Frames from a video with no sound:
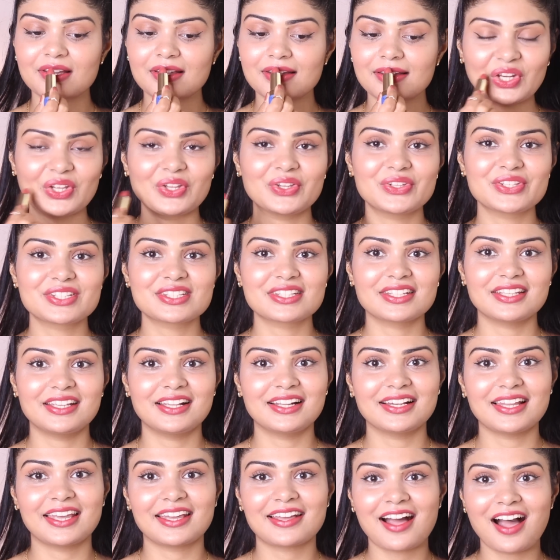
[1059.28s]
Do you see
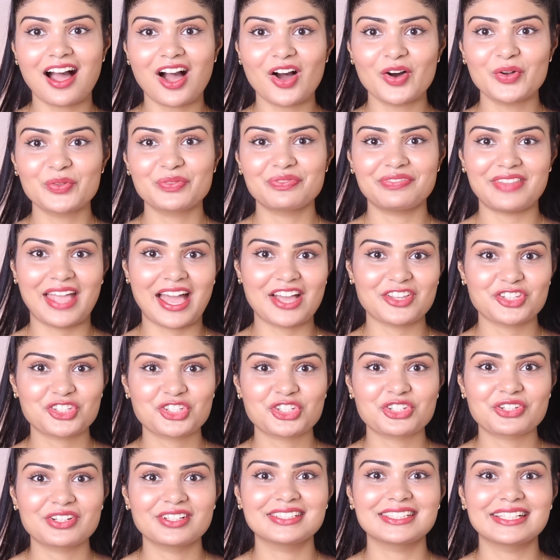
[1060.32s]
like how
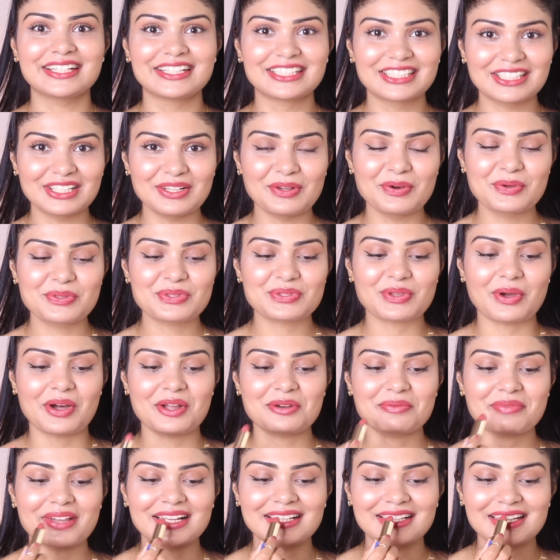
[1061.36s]
natural it looks
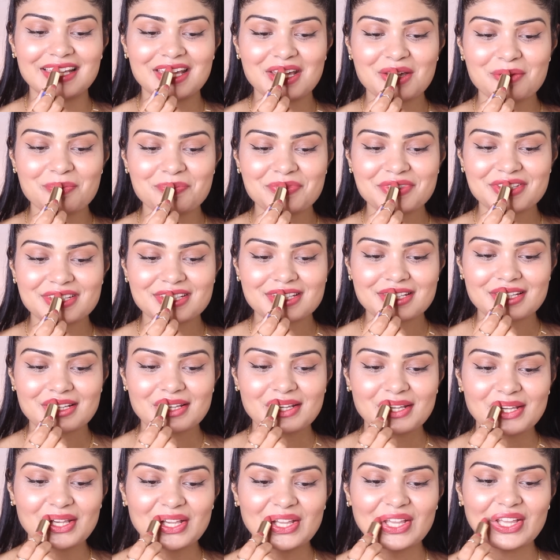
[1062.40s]
on my lips?
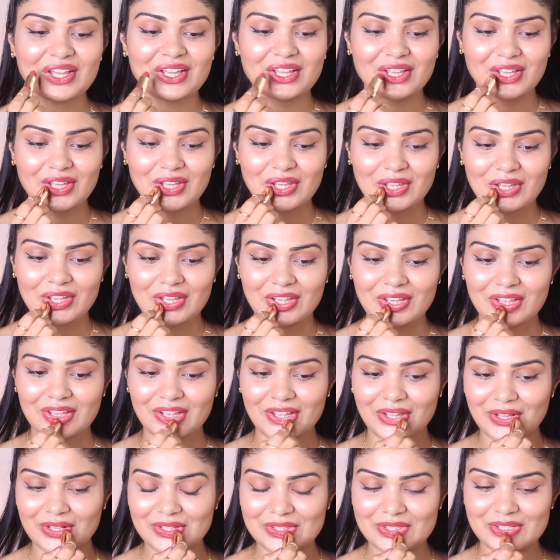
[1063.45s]

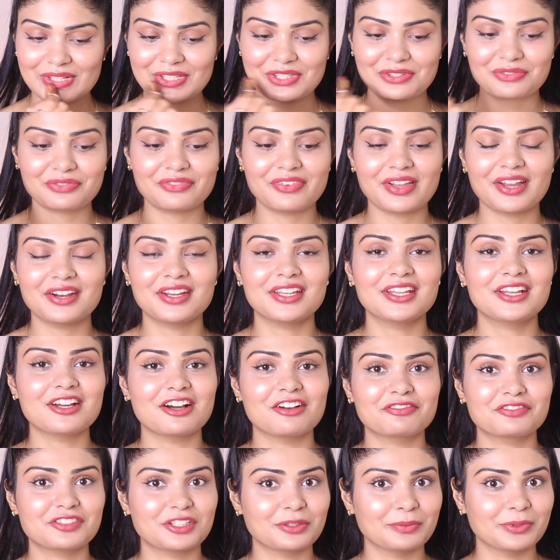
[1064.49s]
Also, it's very
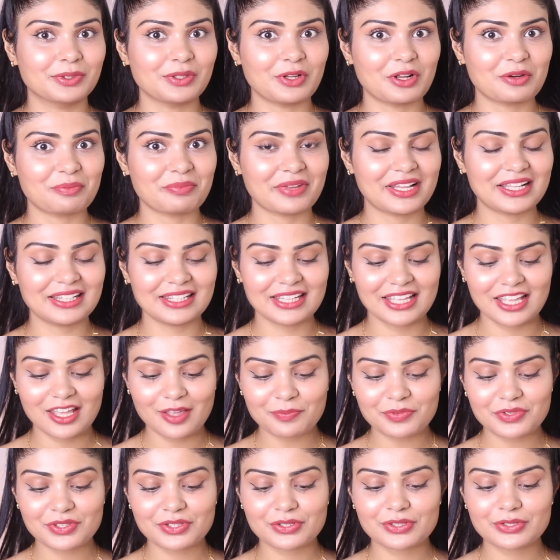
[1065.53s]
comfortable on my
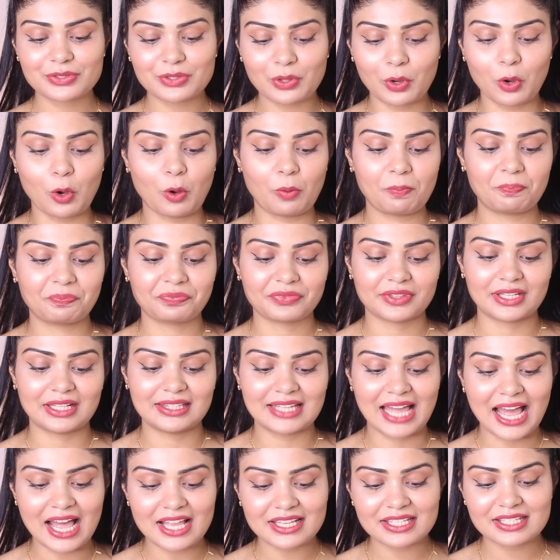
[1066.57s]
lips. So the
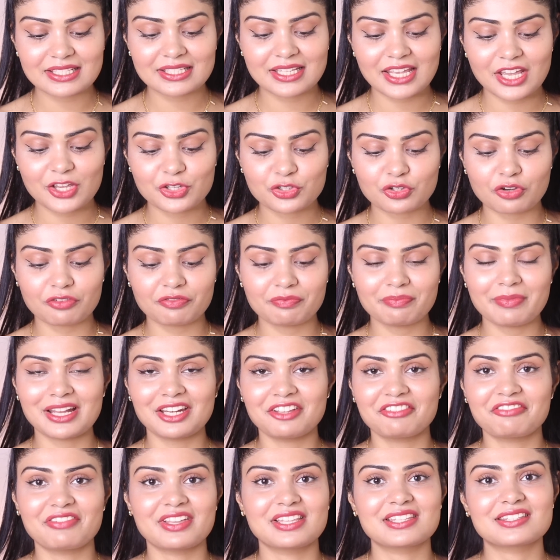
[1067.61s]
last stage of
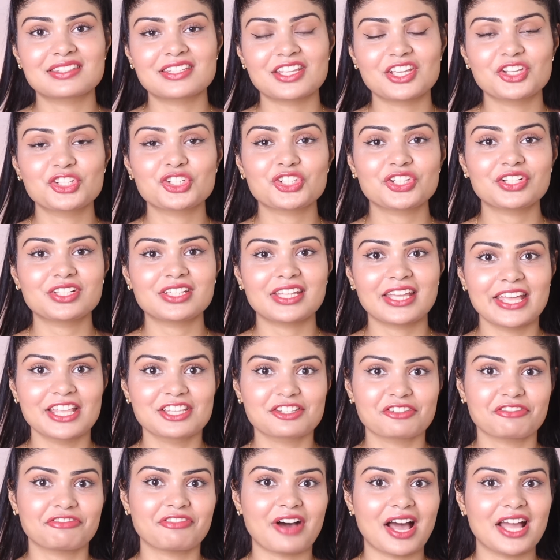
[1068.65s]
manifestation
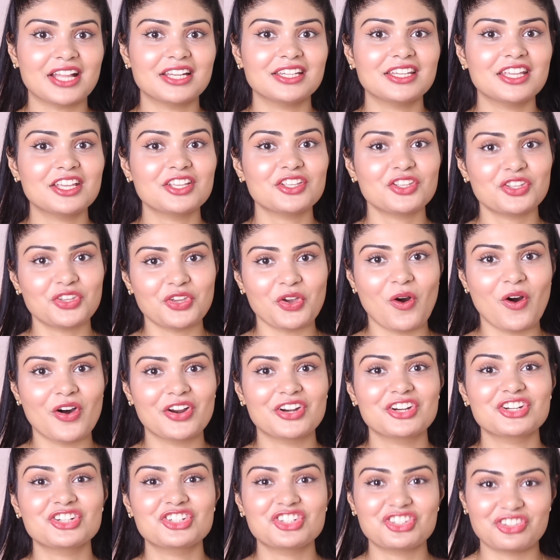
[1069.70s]
is finding
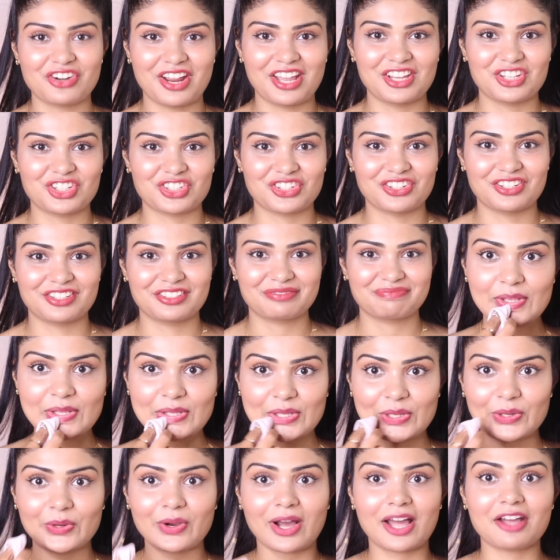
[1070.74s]
your treasure.
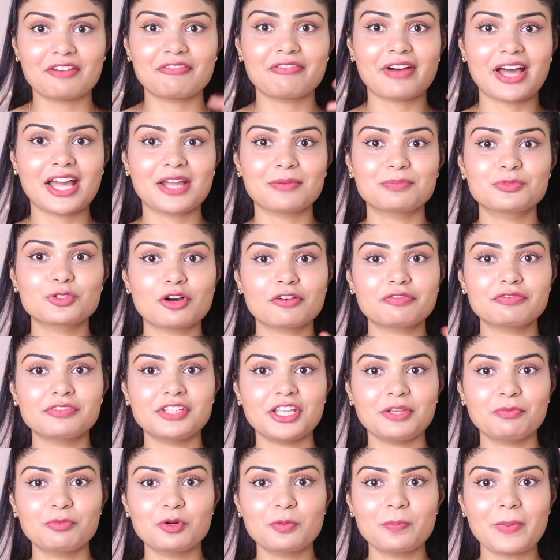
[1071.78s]
So I wiped off
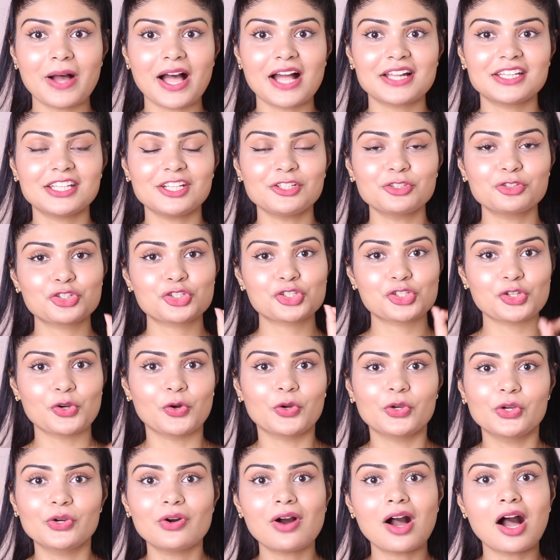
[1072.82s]
Nibu Pani to
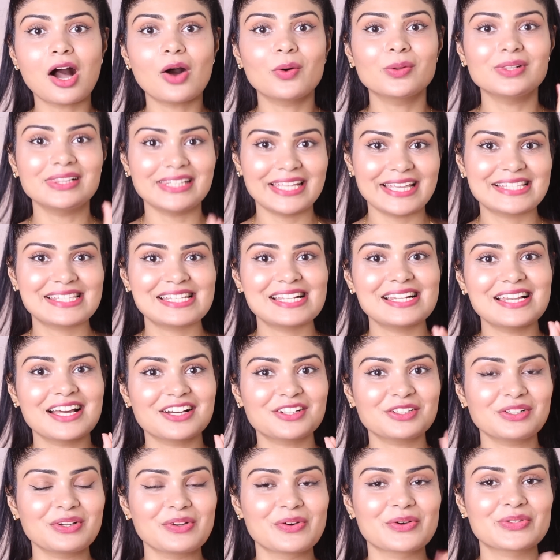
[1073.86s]
show you how Lacy
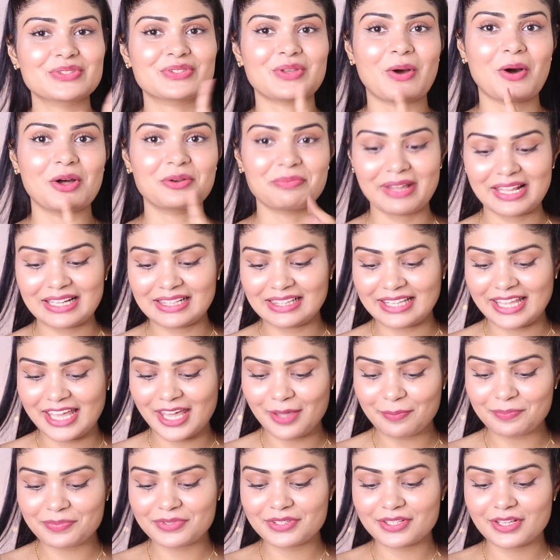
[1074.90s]
Luck looks on my
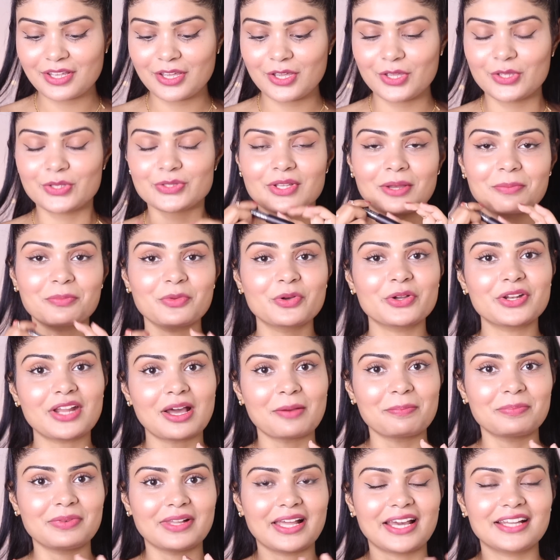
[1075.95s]
lips. So I'm
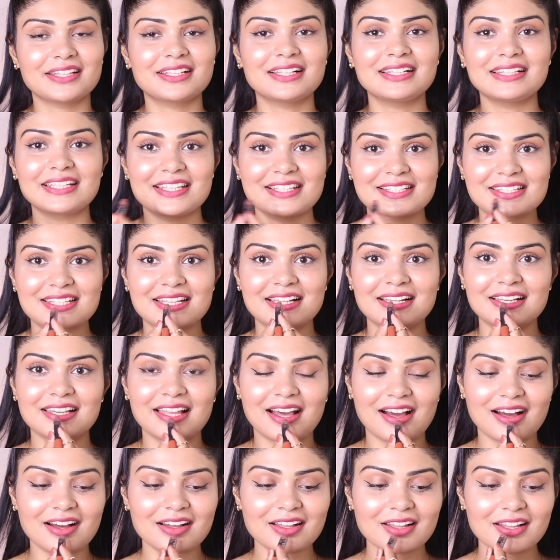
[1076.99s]
gonna apply the Lacy
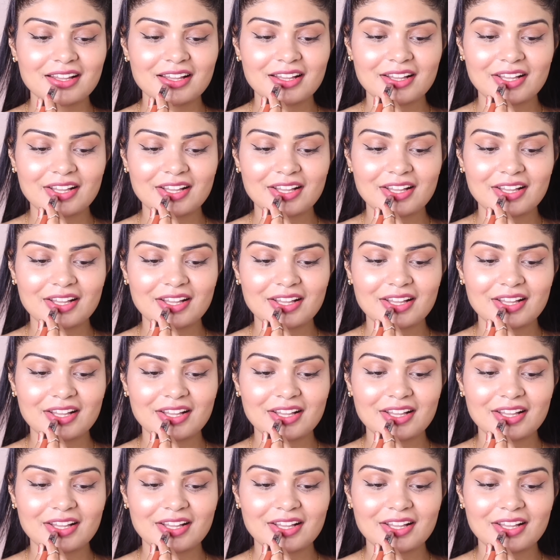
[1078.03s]
Luck.